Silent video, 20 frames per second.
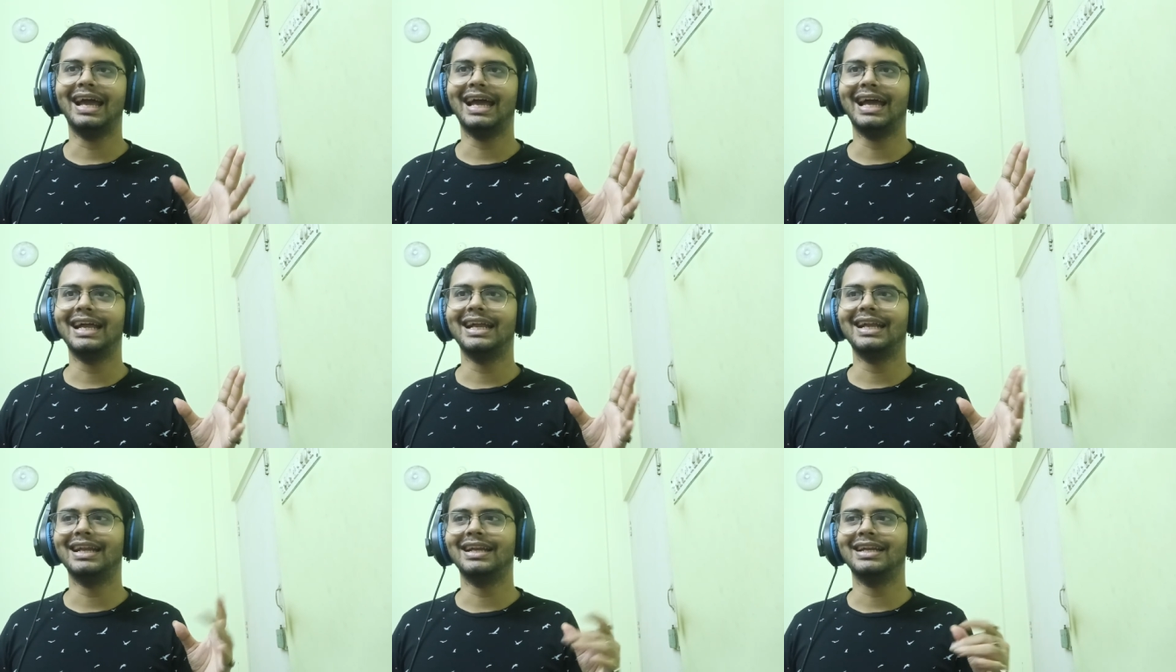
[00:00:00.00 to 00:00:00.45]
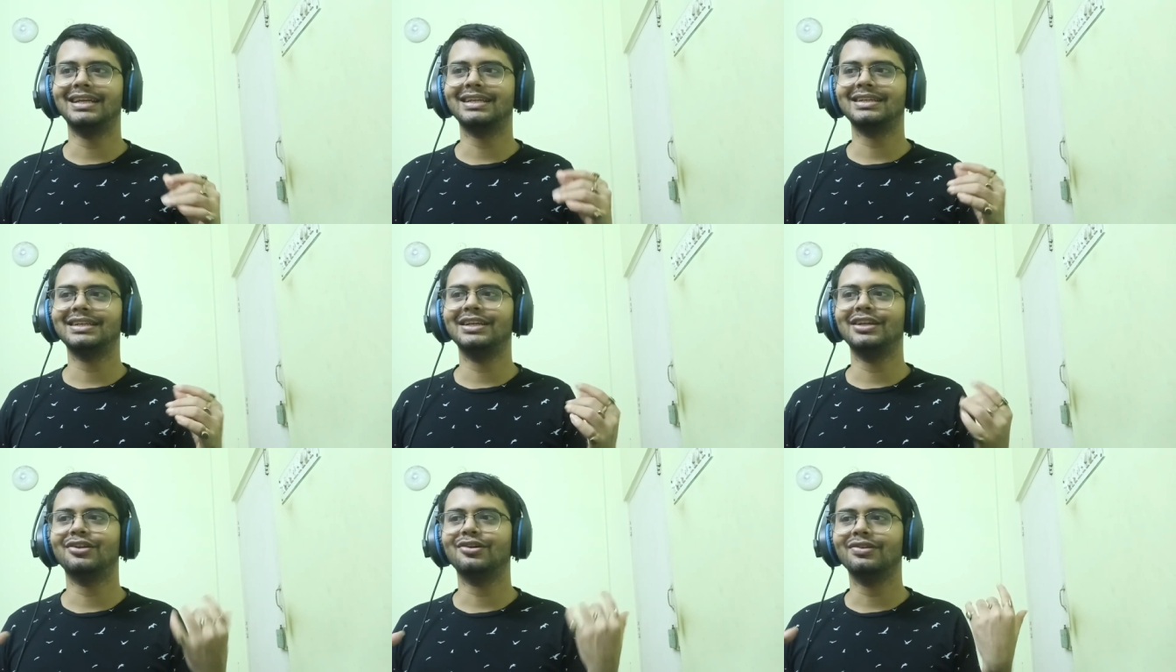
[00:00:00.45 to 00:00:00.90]
and
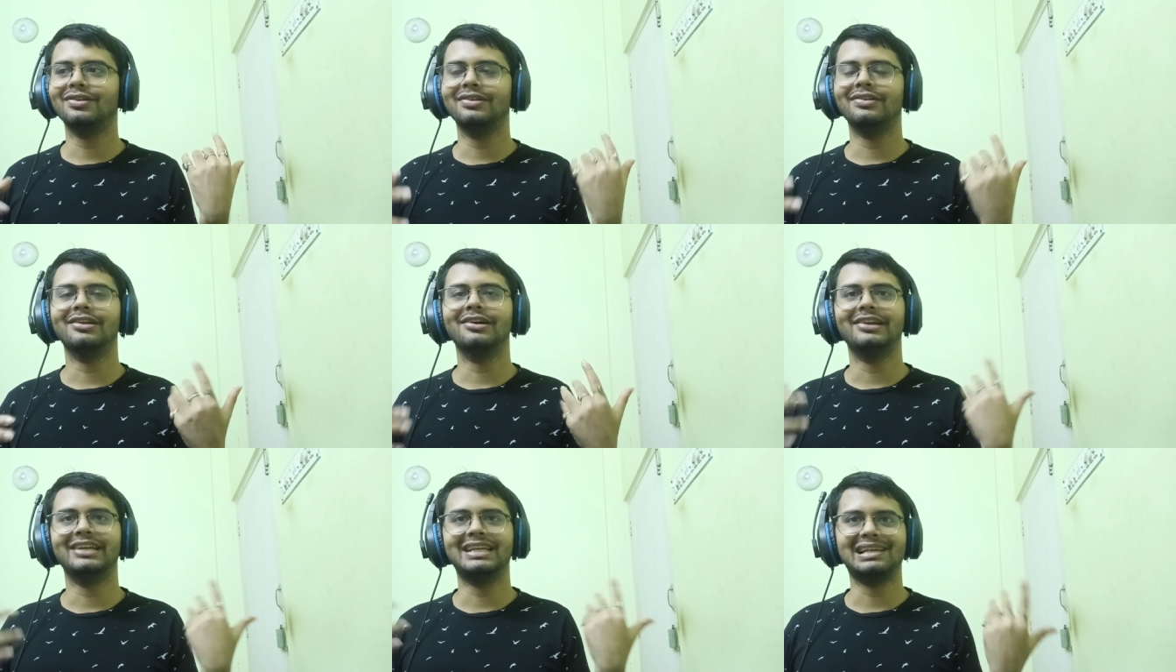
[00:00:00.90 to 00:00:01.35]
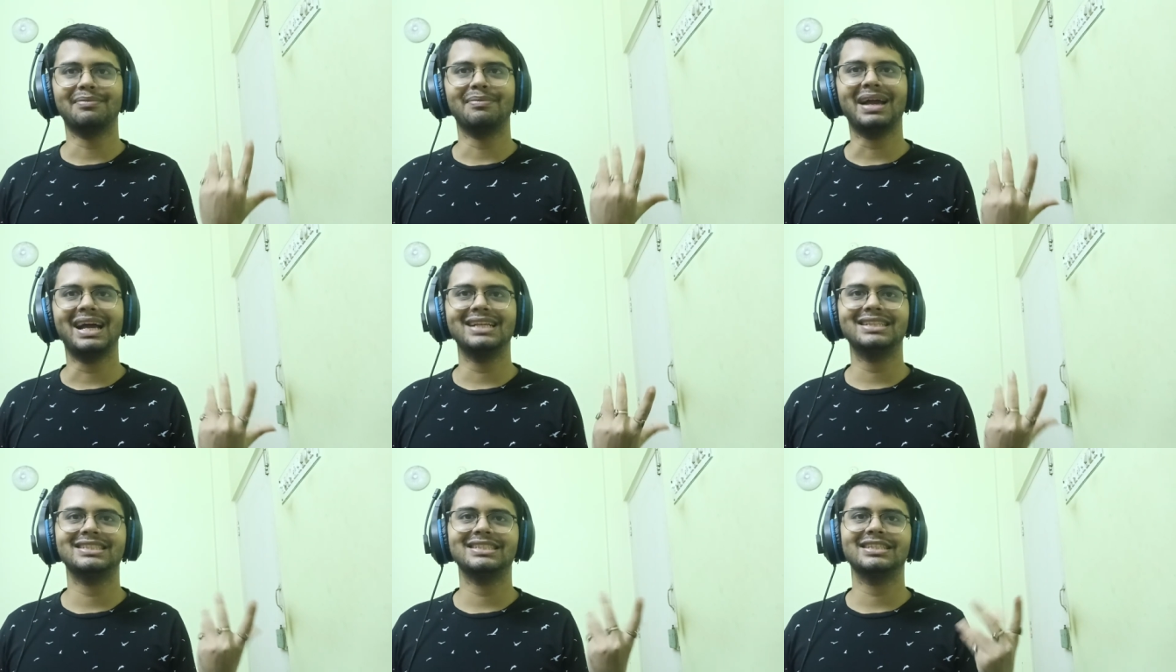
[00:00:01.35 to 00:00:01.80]
you know learning
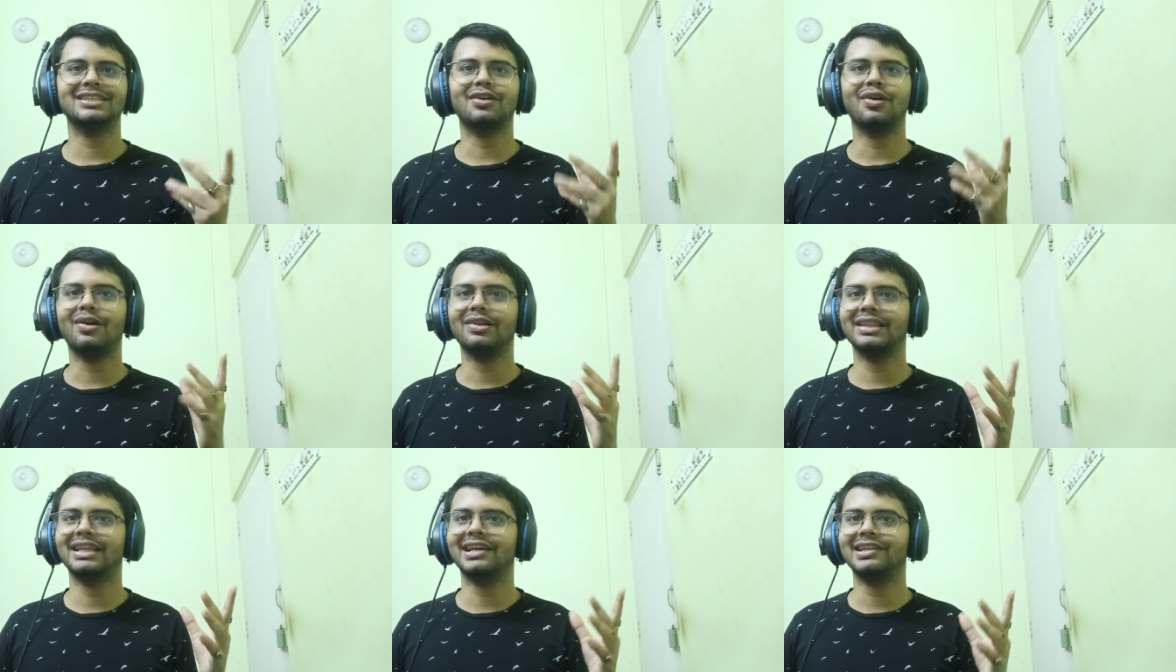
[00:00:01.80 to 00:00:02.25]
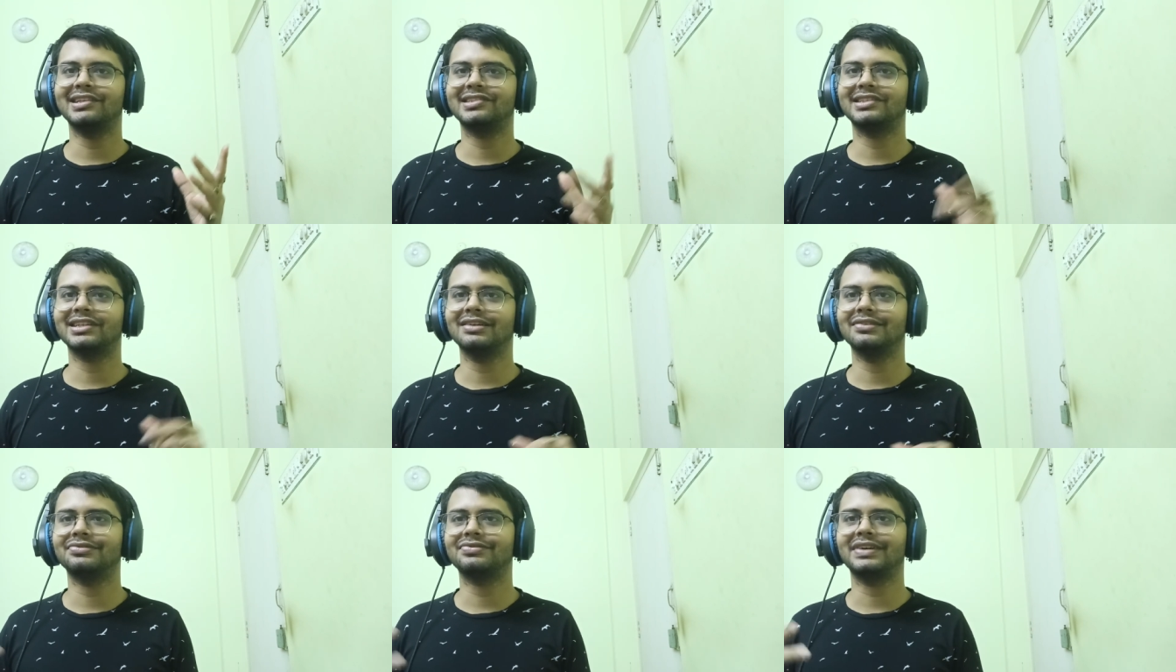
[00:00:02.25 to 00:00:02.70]
magic all that
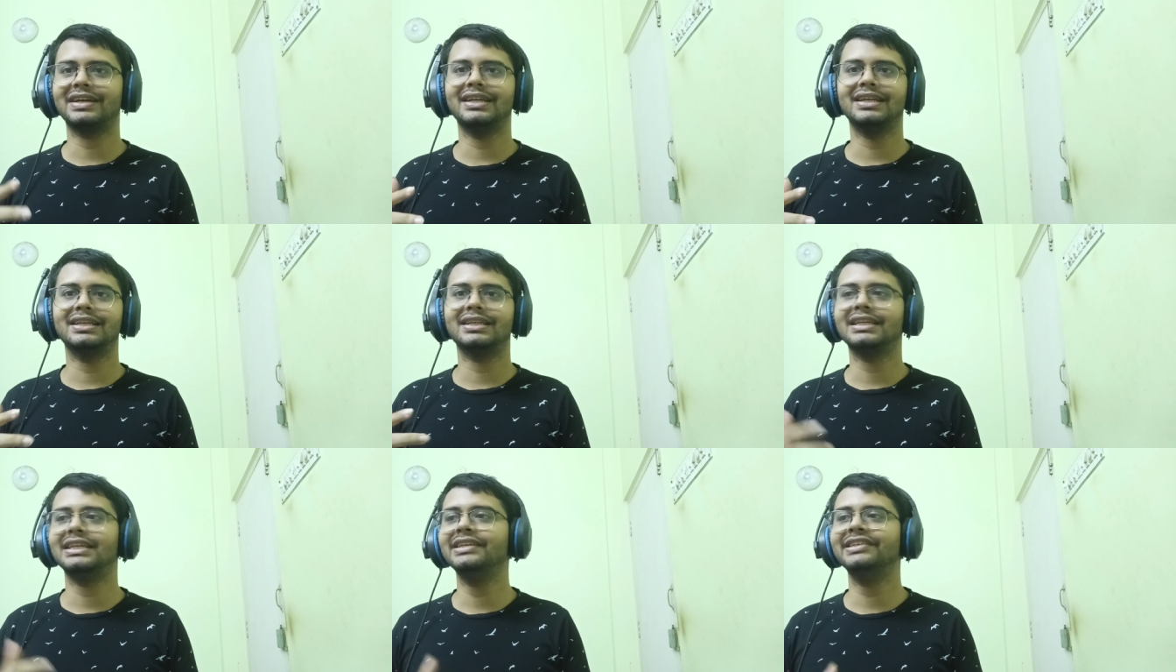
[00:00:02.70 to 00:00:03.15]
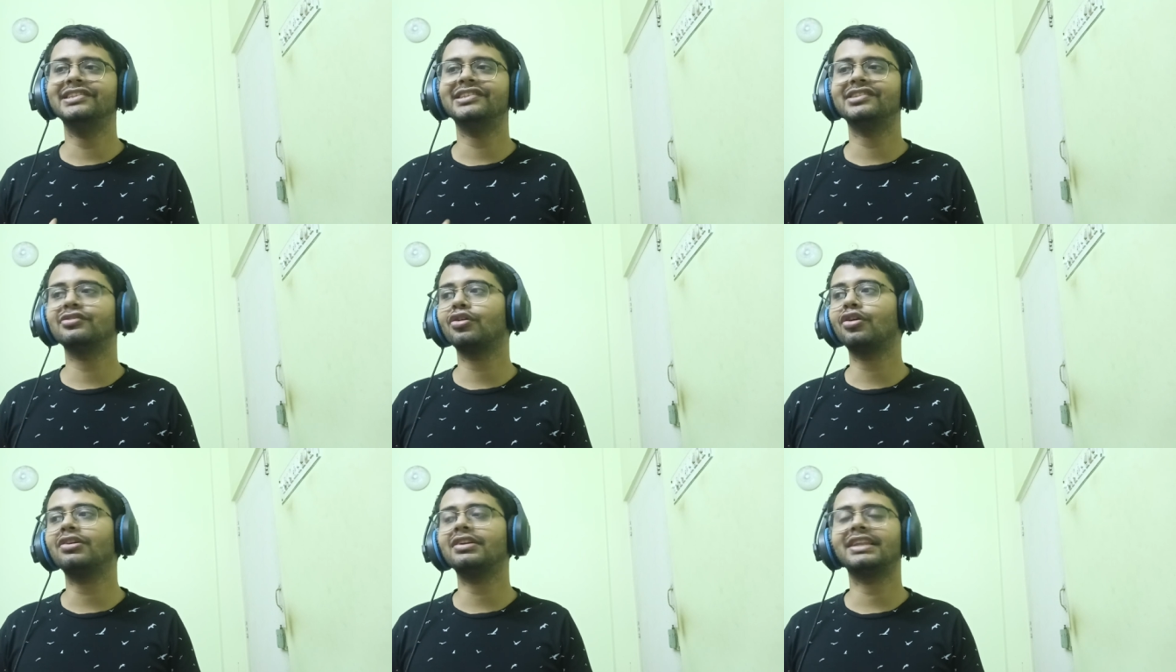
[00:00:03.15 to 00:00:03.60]
stuff and
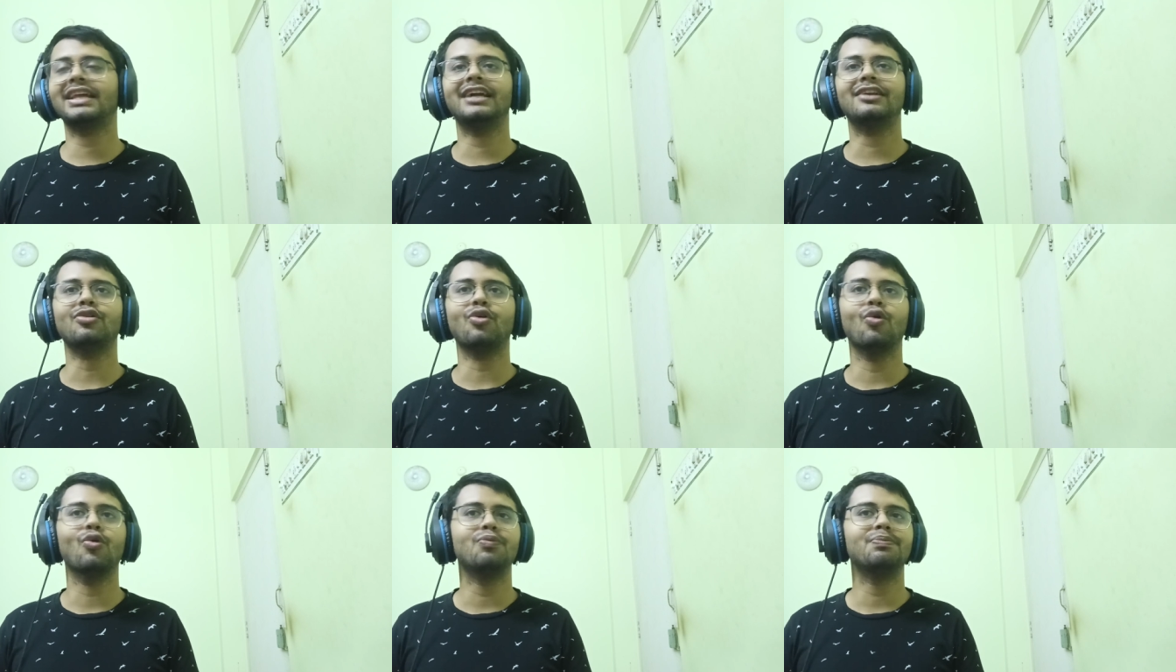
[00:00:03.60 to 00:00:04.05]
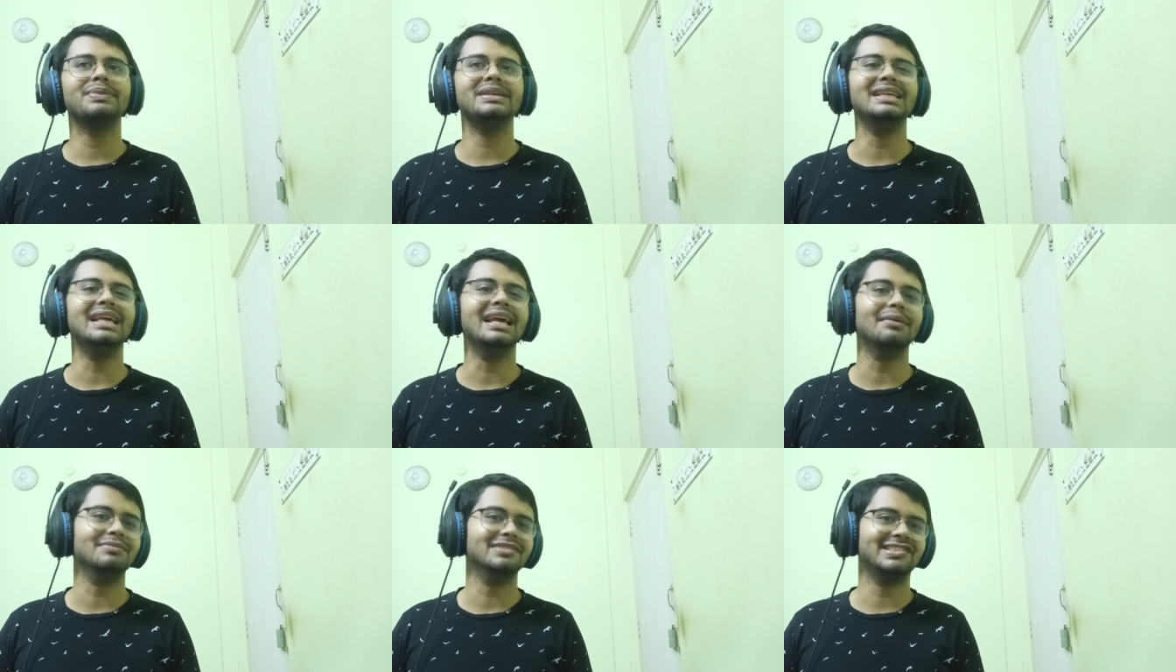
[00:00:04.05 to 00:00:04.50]
he's not that
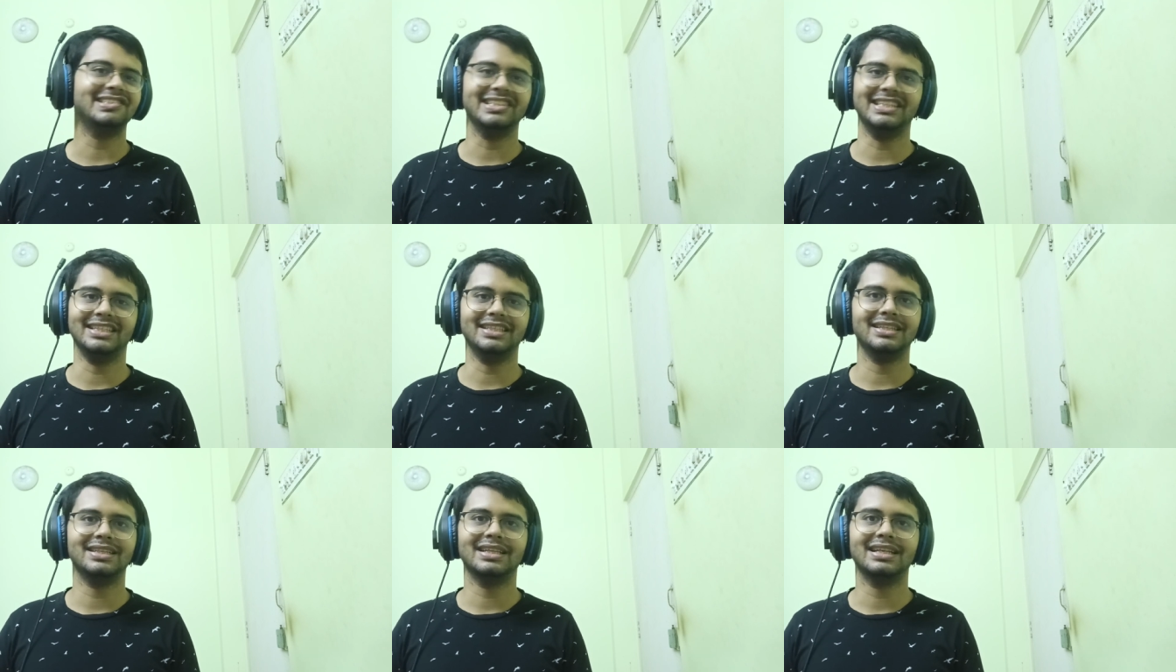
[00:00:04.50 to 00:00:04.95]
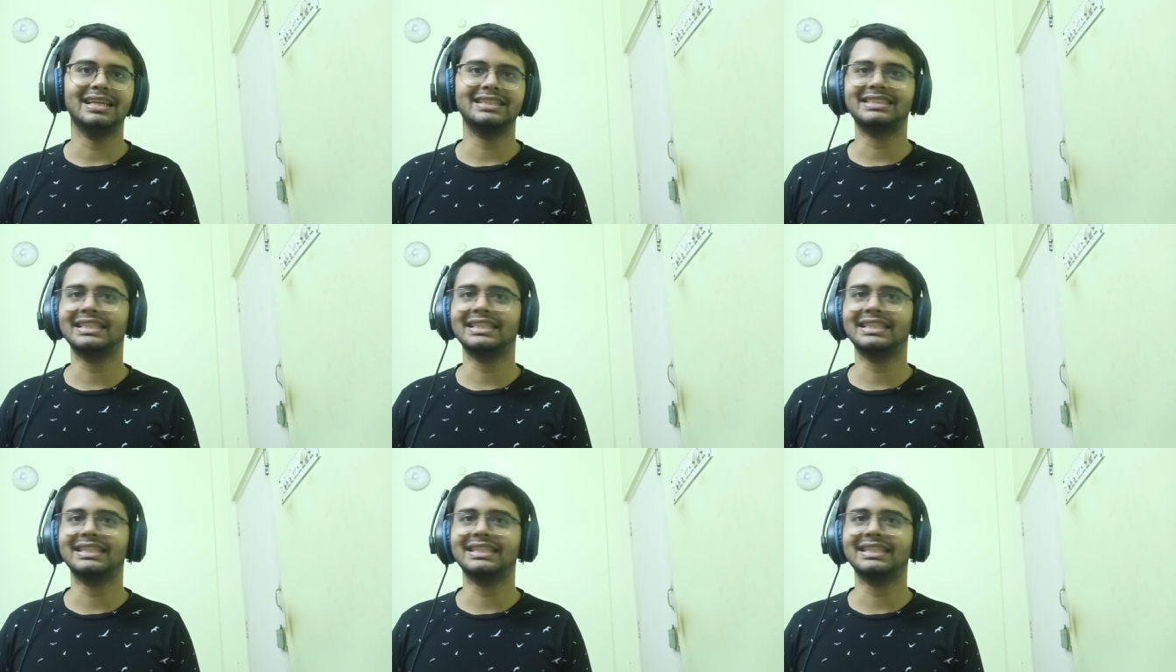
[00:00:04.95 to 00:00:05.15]
opmc